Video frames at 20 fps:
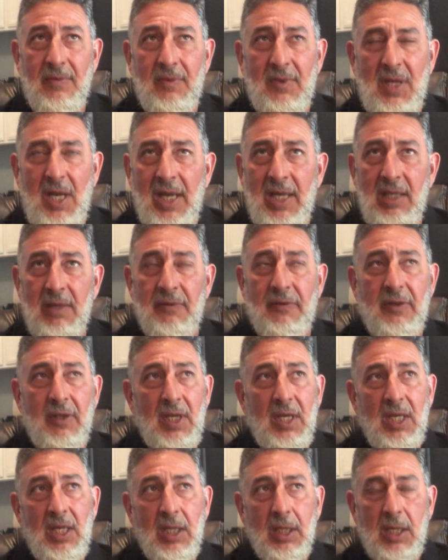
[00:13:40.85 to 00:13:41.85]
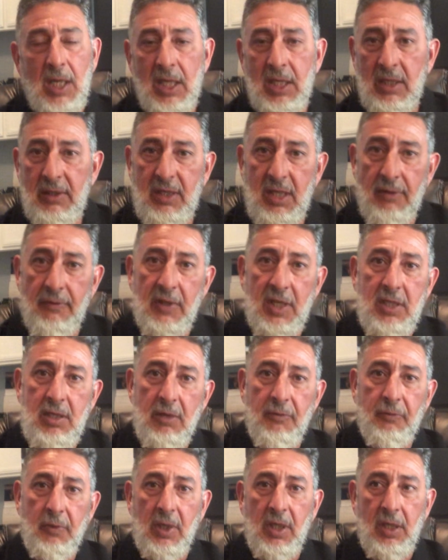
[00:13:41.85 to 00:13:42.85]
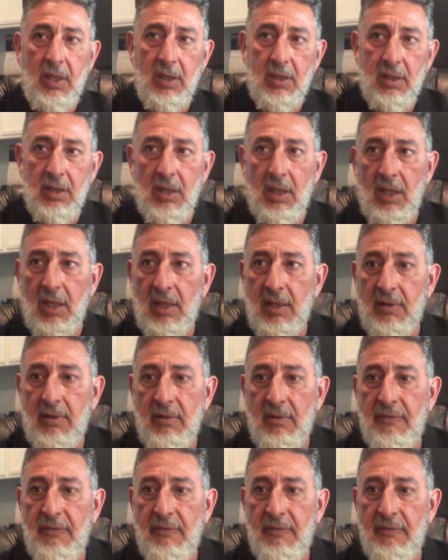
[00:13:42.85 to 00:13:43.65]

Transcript: kind of kind of give a different uh,